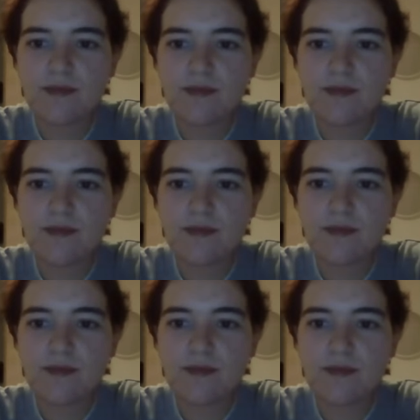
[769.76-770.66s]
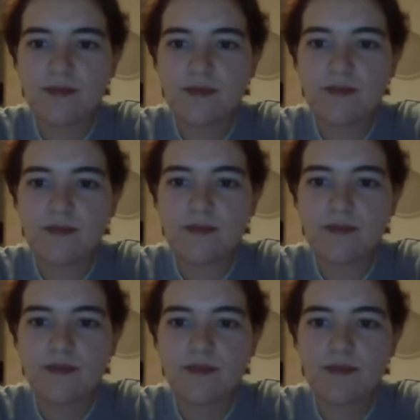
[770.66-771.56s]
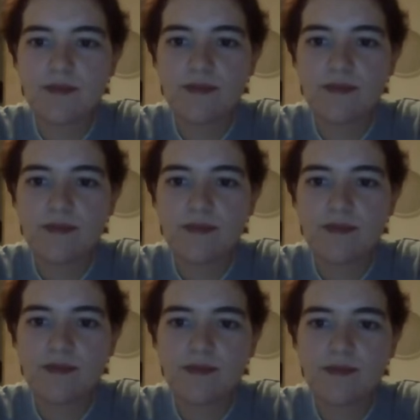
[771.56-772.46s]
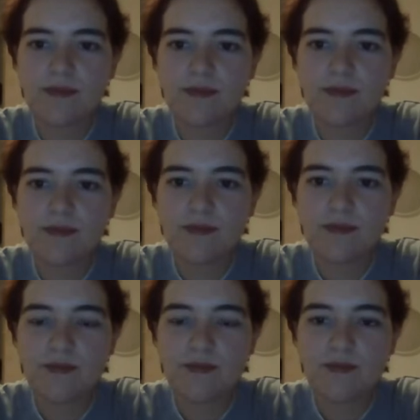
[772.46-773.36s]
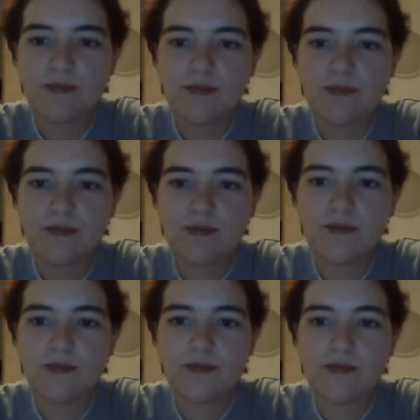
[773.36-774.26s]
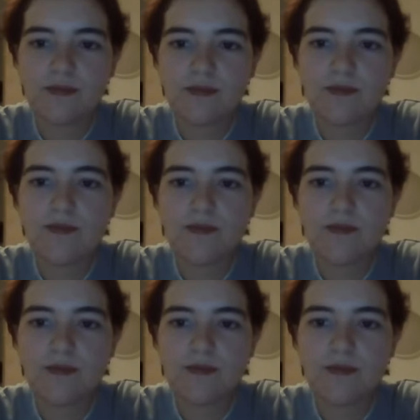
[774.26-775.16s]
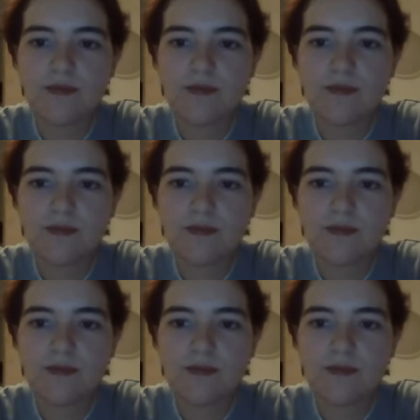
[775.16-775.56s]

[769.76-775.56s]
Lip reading: (silent)